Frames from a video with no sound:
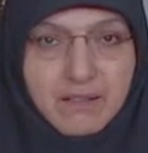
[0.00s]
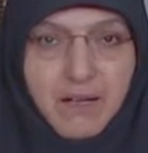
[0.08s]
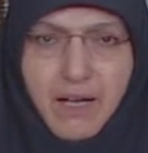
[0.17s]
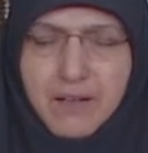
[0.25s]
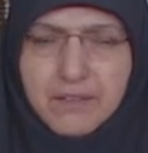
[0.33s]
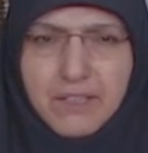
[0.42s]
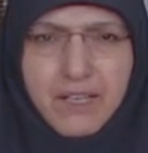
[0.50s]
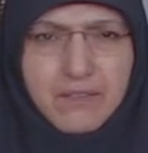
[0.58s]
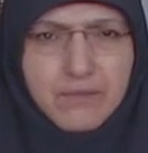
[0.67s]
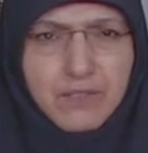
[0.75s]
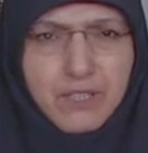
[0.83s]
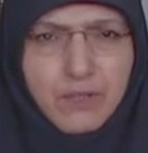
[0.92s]
How
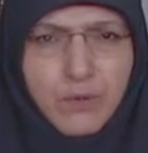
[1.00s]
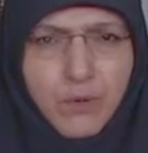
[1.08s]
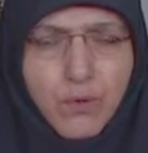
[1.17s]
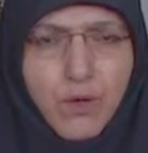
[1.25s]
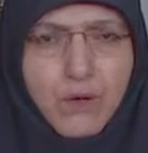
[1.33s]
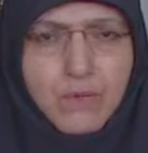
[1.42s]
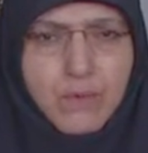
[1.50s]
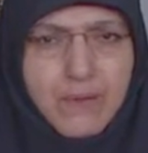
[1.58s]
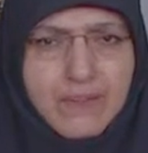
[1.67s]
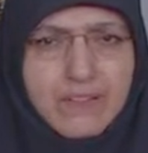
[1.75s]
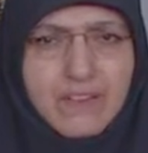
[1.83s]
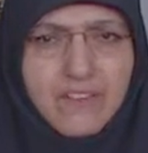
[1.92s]
can we know
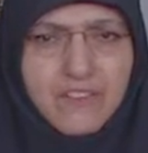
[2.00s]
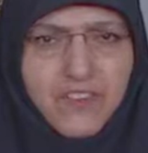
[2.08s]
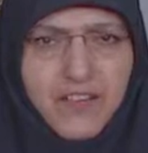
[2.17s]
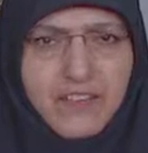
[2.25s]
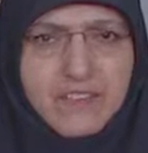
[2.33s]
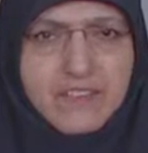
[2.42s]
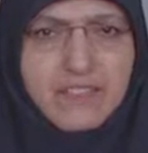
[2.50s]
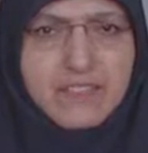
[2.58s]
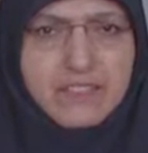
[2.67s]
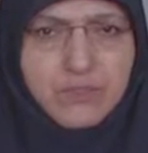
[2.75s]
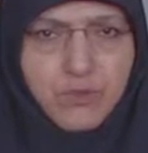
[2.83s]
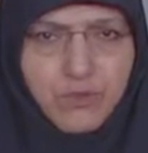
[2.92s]
whether a faith
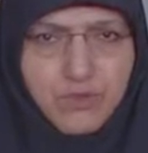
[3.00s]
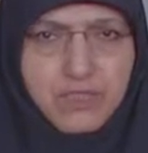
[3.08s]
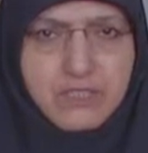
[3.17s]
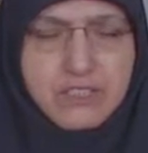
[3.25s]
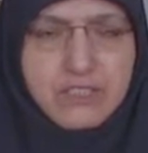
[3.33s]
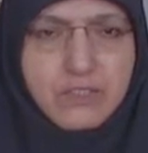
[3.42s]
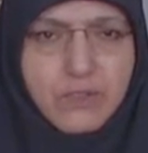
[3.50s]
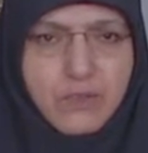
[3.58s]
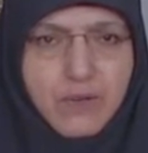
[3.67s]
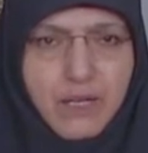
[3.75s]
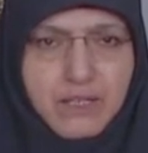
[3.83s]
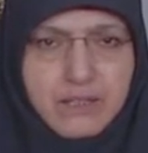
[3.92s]
is authentic or
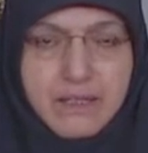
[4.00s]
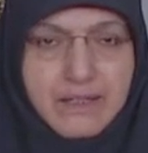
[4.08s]
not?